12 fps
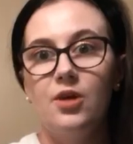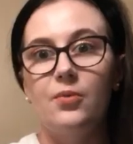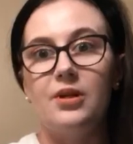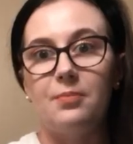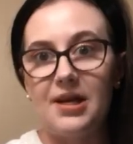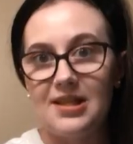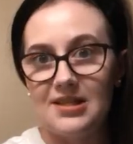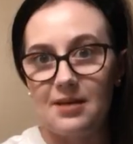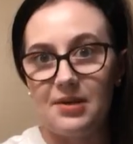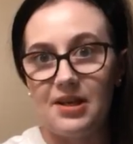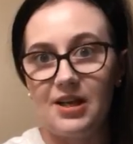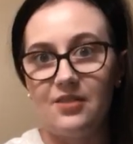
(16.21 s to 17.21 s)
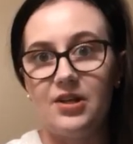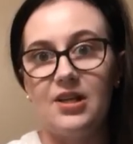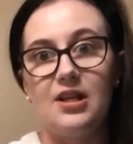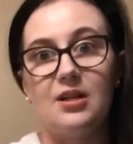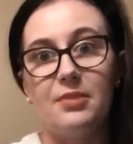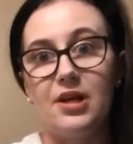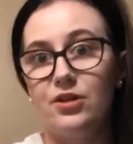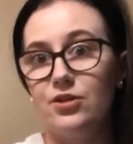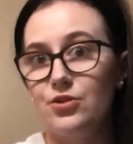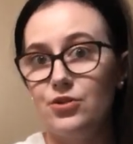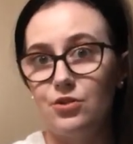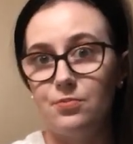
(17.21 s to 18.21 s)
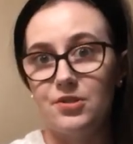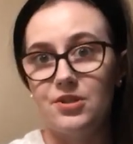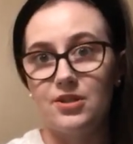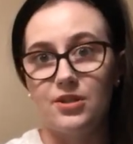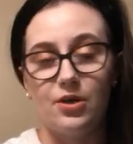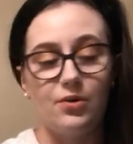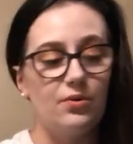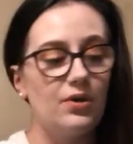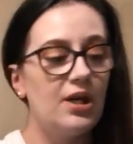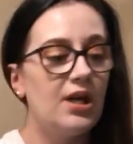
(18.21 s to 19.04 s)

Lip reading: with the pandemic and everything, the mail is super slow.